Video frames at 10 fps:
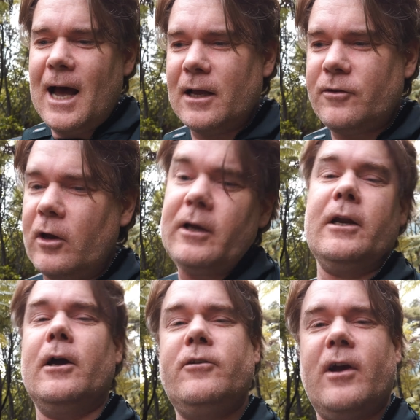Uh, so I'm
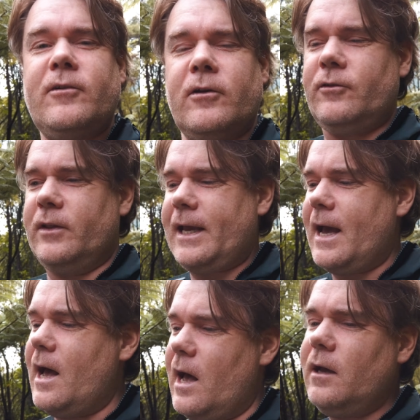going to go charge those in the
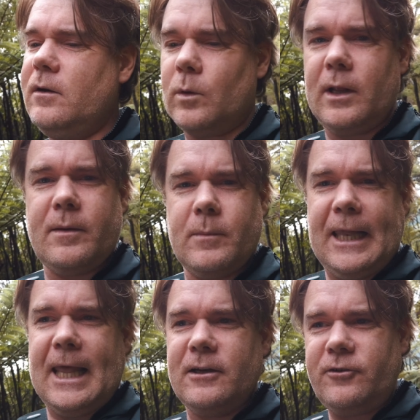car while I have
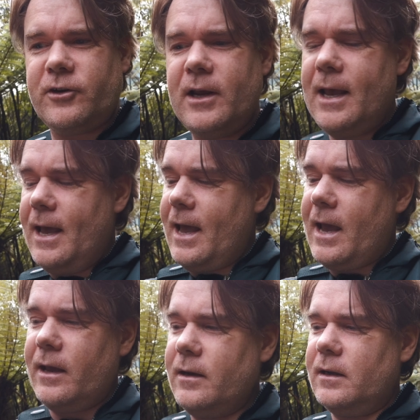my lunch.
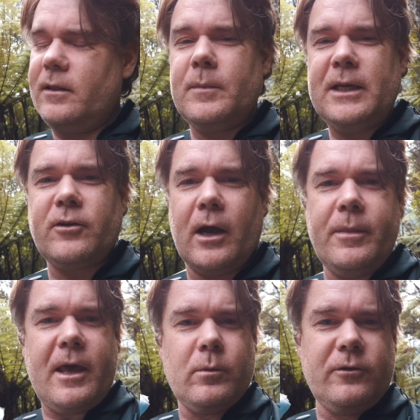And in the
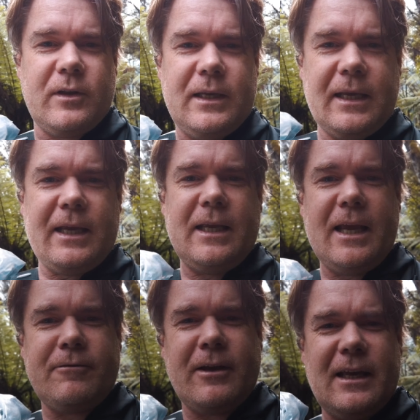meantime, that was the
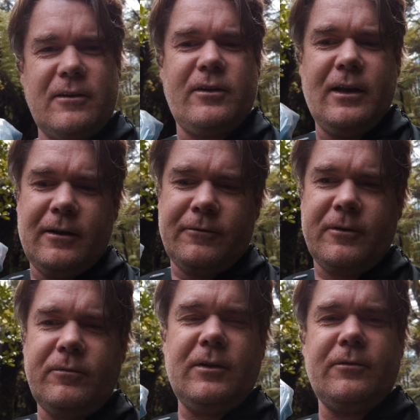E F S
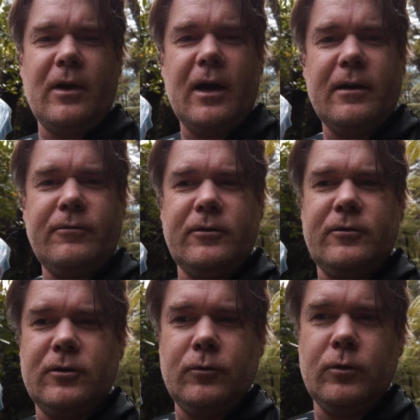fifty-five
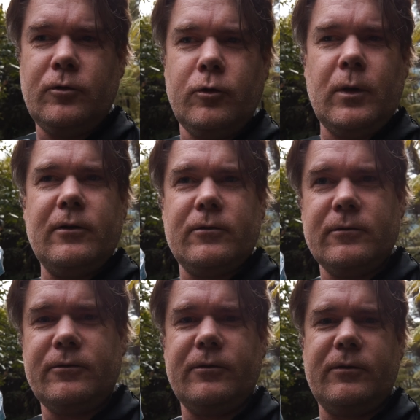to two
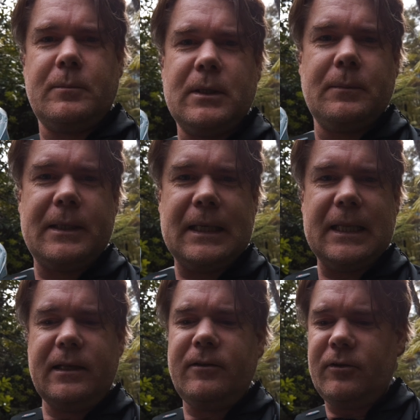hundred fifty
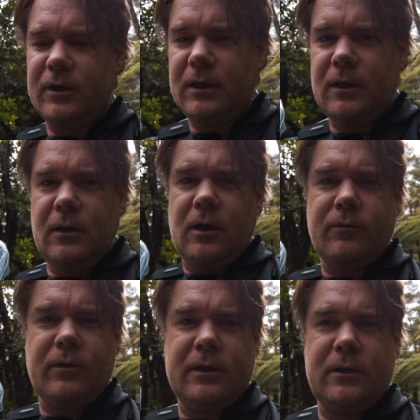millimeter lens.
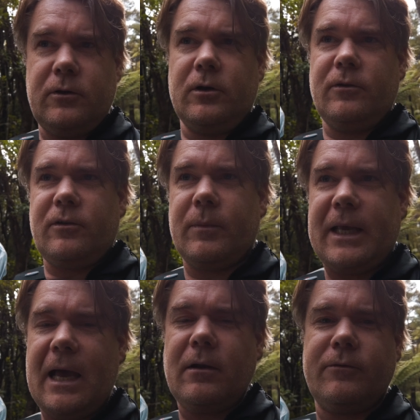Hopefully you got
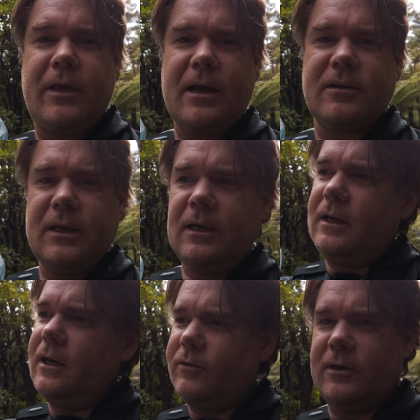something out of that.
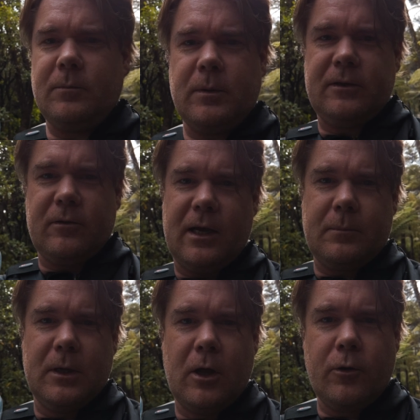If you did, please
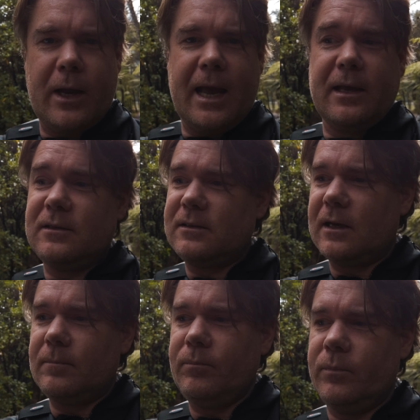like below
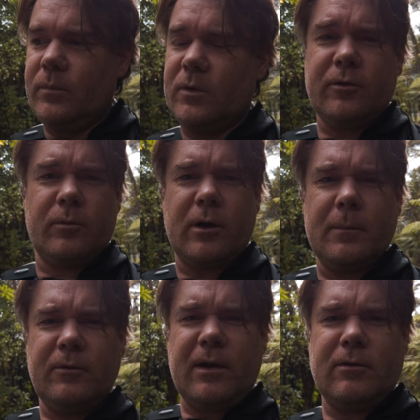and um,
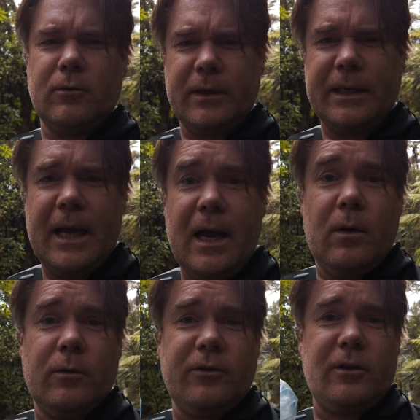subscribe if you haven't already.
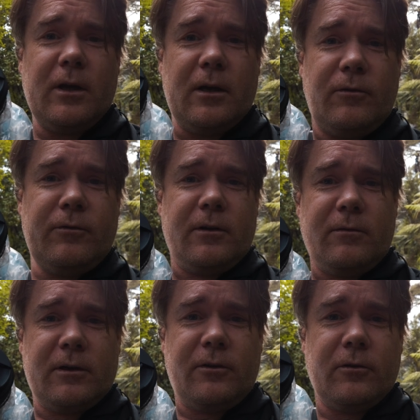We'll see you guys
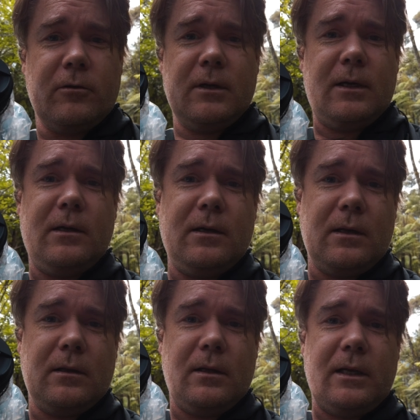very, very soon
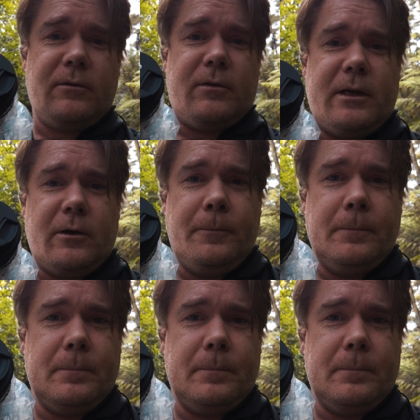in the next video.